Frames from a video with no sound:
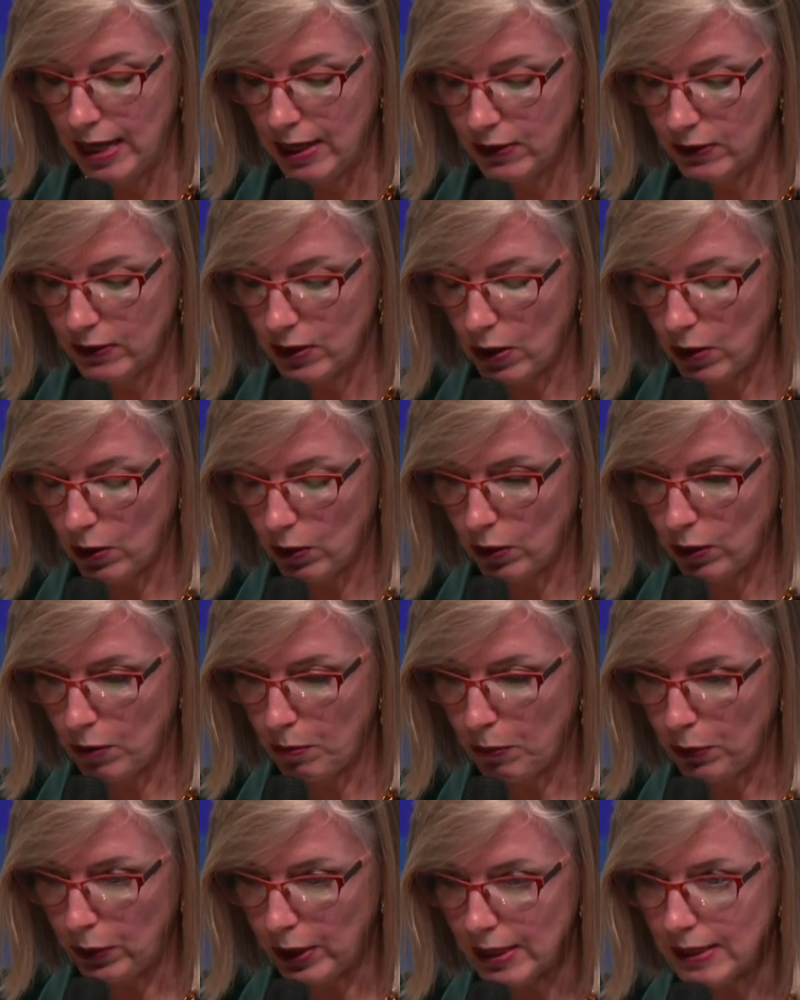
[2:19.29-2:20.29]
So the
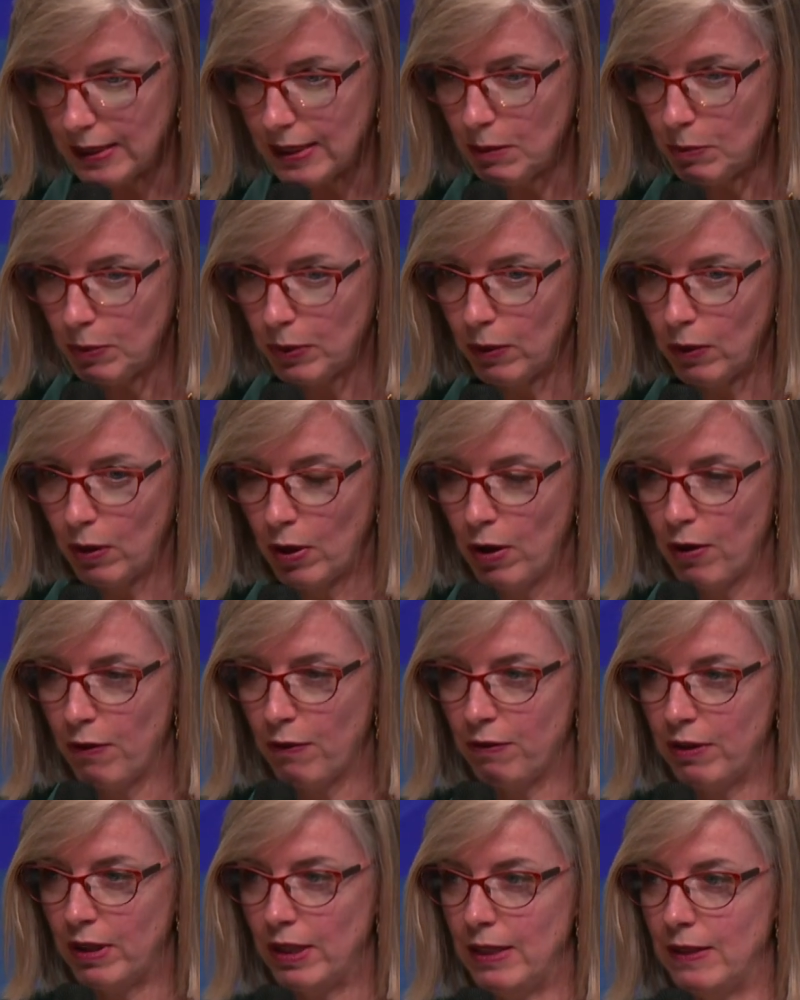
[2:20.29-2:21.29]
principle
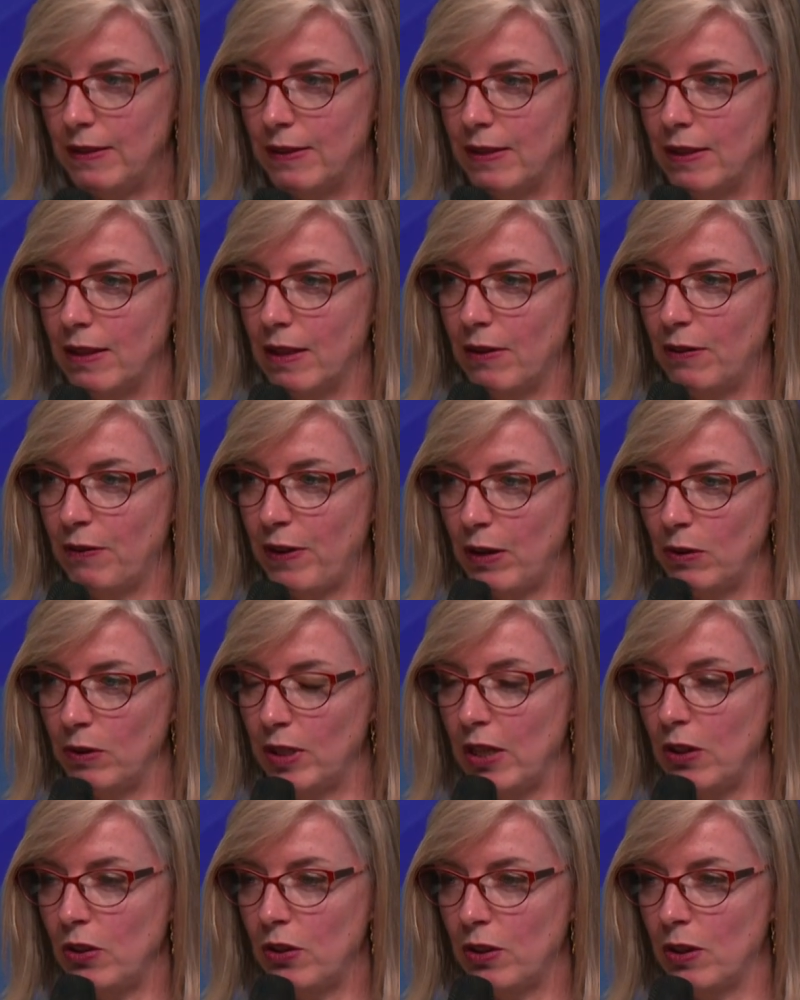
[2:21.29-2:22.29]
of these
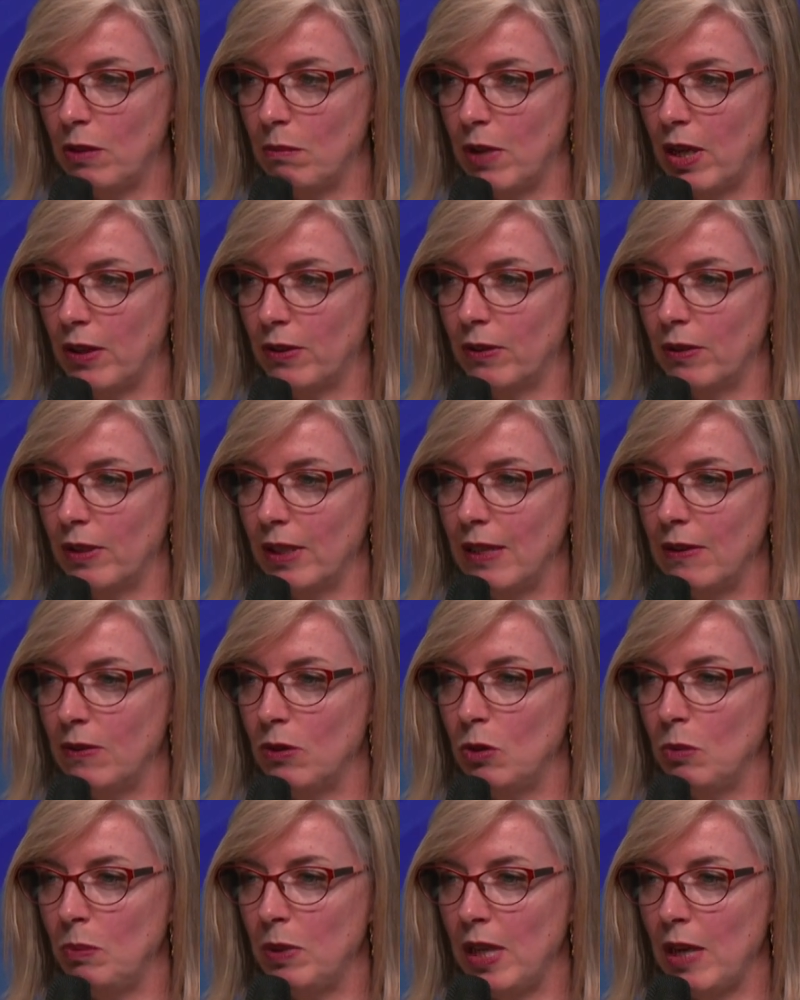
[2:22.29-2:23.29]
foundation model is
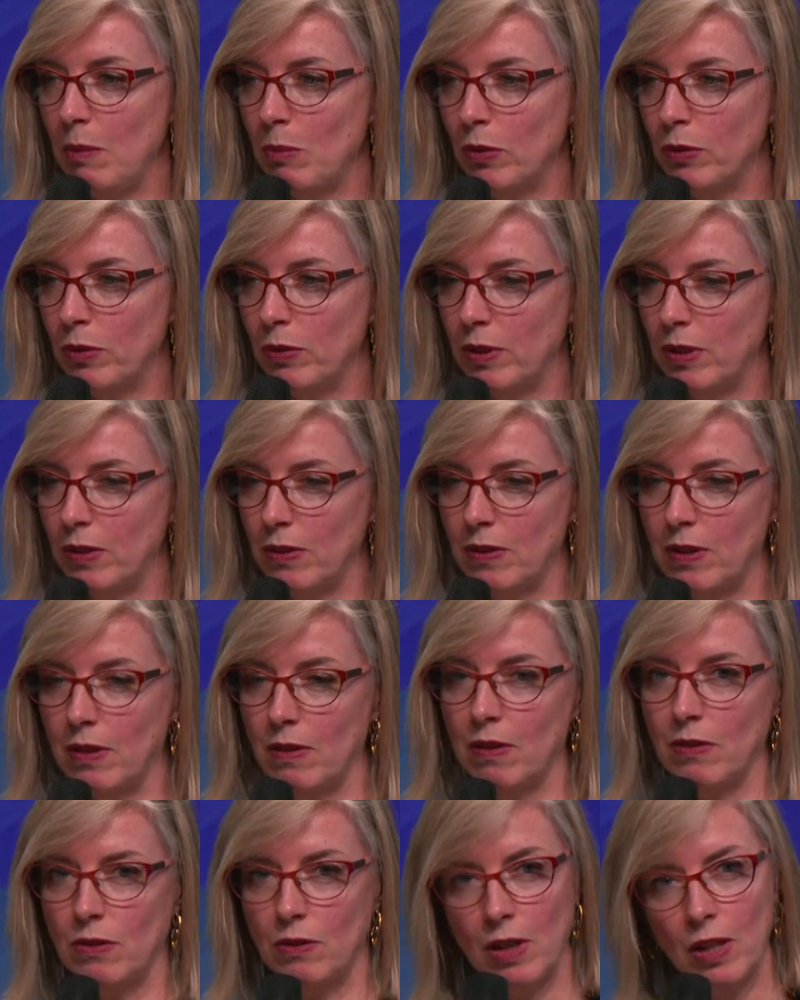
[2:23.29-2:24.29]
to be able to understand
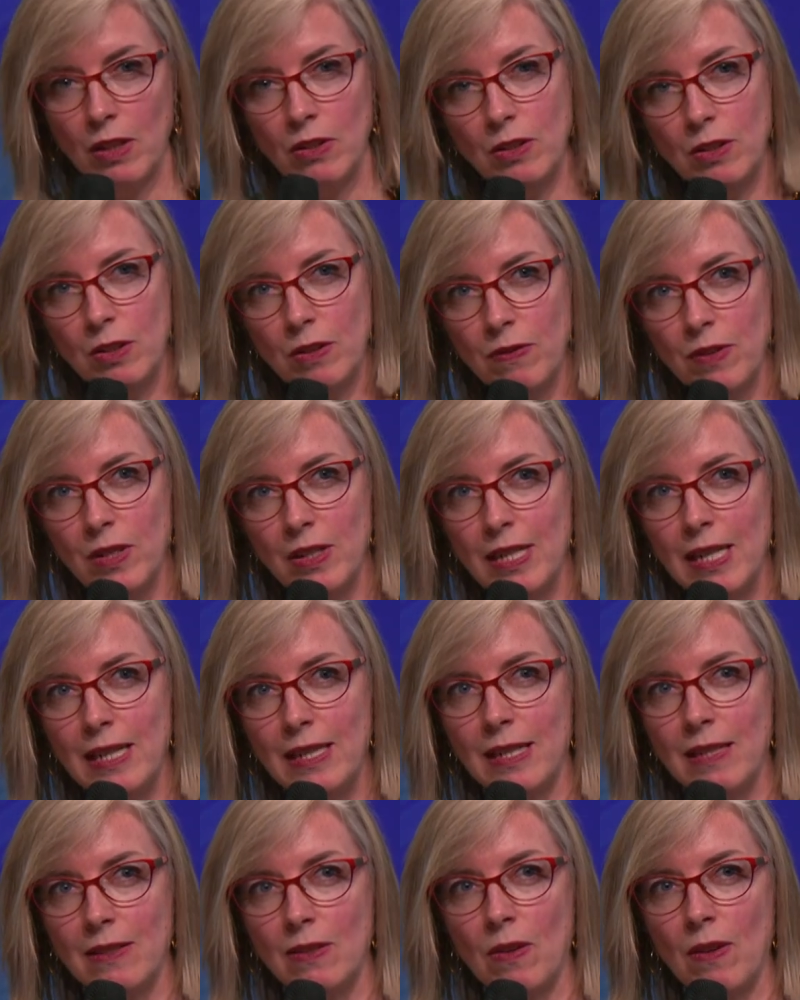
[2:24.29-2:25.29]
the structure of the
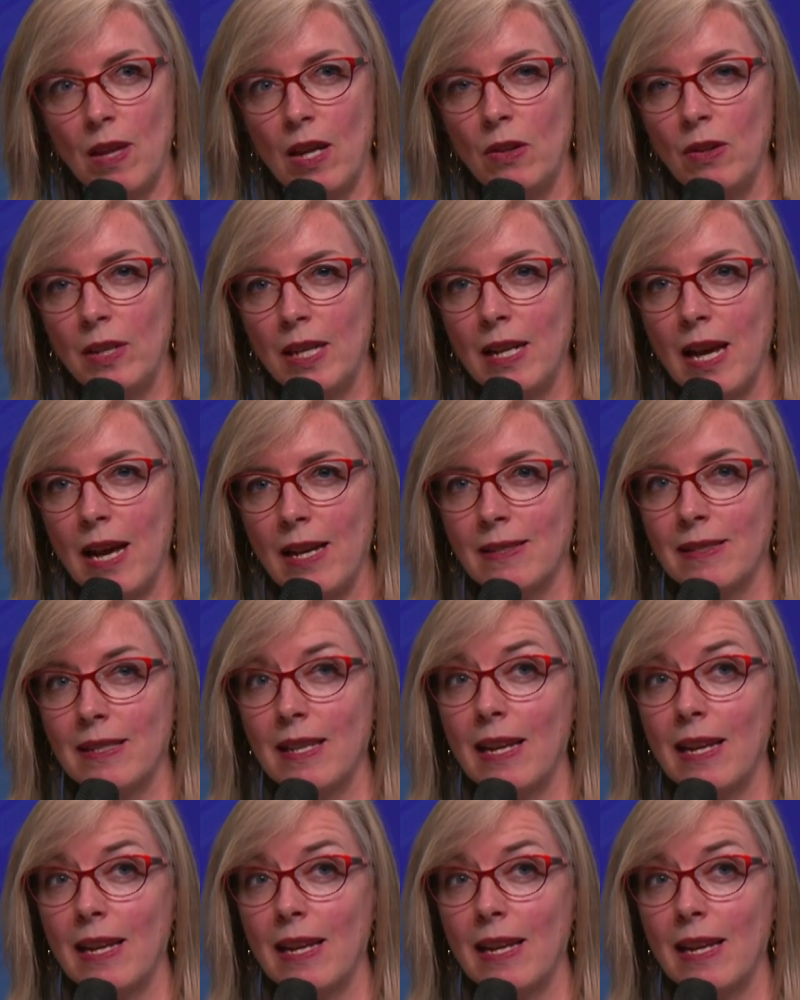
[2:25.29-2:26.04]
data so that you can ask